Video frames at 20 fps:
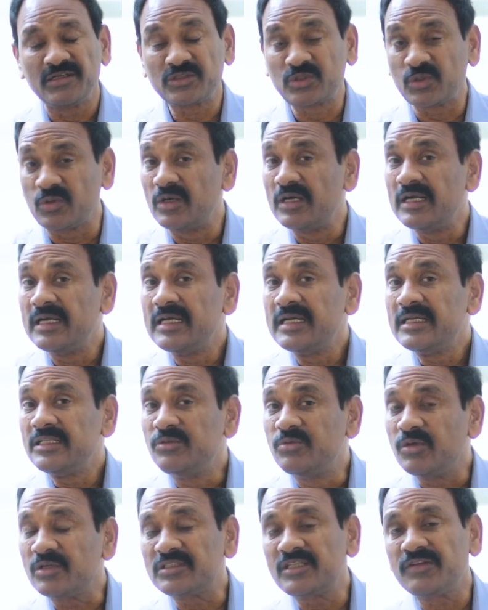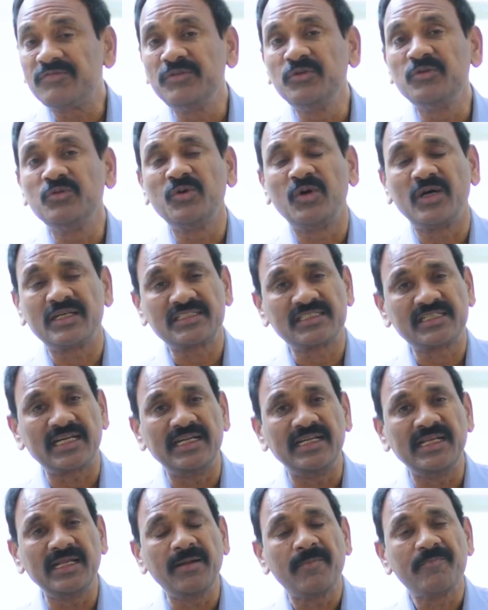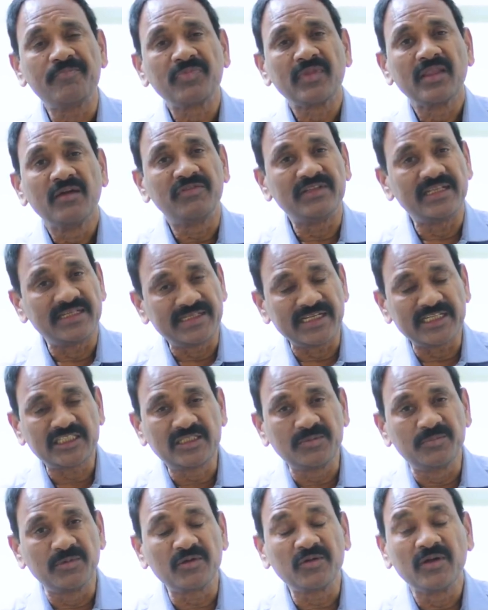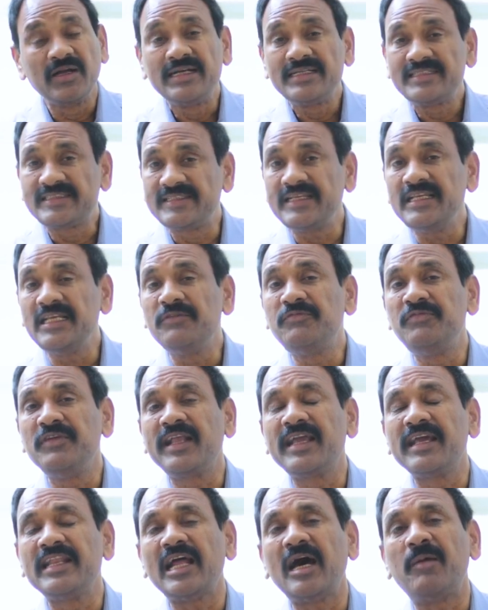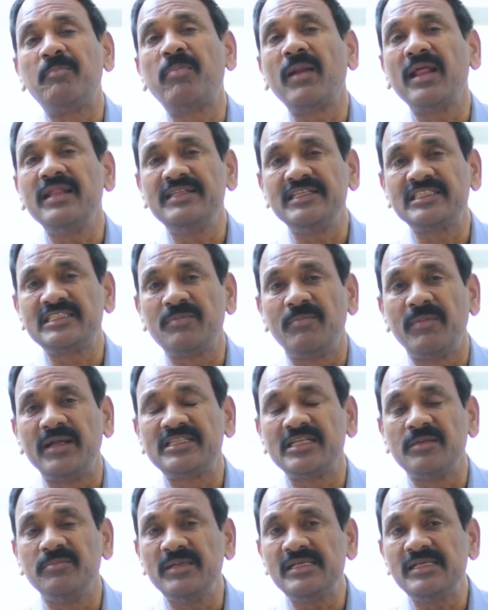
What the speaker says: So those of you who are studying for the textbook, see if you can apply this method.